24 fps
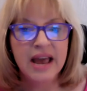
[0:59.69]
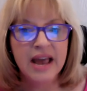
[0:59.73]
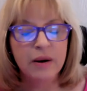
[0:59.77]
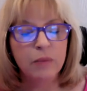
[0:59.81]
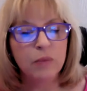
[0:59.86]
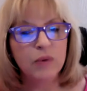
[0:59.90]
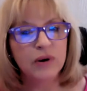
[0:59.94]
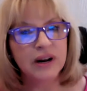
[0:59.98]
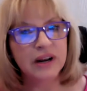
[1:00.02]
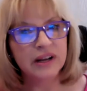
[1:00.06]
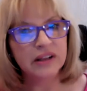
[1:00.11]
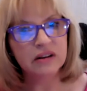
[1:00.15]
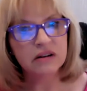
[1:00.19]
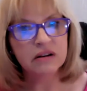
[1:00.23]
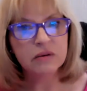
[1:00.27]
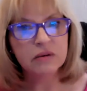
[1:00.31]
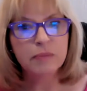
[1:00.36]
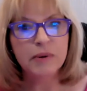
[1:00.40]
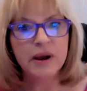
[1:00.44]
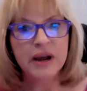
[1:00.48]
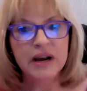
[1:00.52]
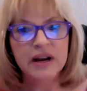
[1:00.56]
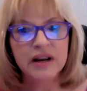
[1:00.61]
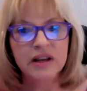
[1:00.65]
And when I
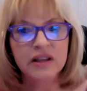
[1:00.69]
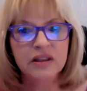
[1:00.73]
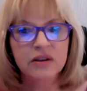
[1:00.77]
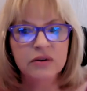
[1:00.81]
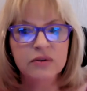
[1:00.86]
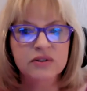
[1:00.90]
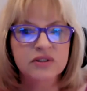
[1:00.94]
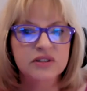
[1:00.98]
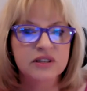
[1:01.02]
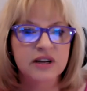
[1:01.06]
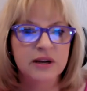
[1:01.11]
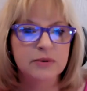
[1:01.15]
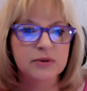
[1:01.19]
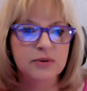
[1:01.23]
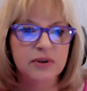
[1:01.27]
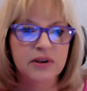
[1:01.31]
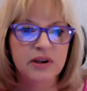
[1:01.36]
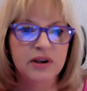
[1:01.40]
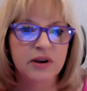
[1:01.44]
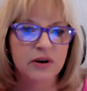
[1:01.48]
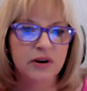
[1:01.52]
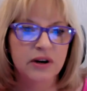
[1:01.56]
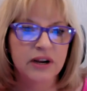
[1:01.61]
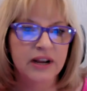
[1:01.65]
look back at those times
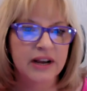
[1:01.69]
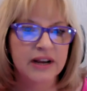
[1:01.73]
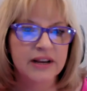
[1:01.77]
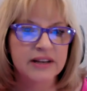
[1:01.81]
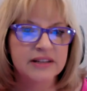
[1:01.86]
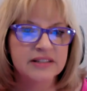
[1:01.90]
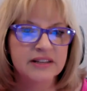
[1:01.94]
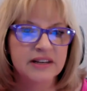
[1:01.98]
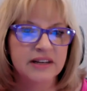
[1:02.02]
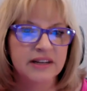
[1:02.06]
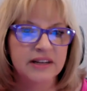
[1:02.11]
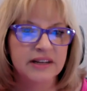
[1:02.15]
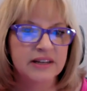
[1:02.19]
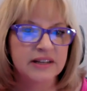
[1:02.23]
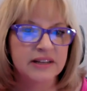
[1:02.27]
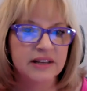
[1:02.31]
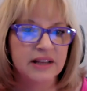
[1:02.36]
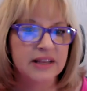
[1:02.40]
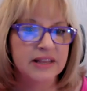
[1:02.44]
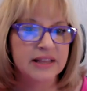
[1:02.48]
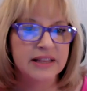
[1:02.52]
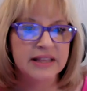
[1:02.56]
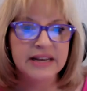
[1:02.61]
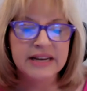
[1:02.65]
with
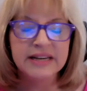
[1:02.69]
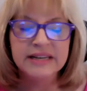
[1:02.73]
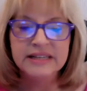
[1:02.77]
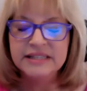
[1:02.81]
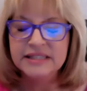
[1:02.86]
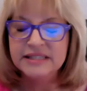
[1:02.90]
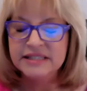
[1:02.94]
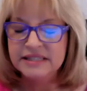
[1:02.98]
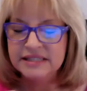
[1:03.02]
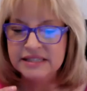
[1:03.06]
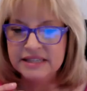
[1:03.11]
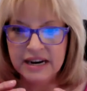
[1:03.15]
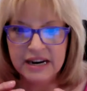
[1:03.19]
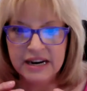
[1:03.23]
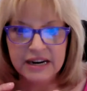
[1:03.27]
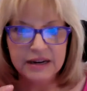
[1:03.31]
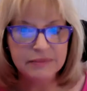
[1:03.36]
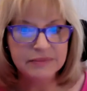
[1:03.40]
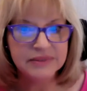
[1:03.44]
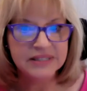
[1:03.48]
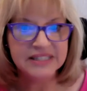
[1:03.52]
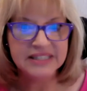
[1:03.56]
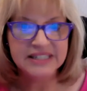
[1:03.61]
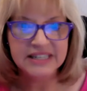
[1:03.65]
curiosity, these
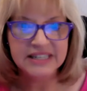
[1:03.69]
times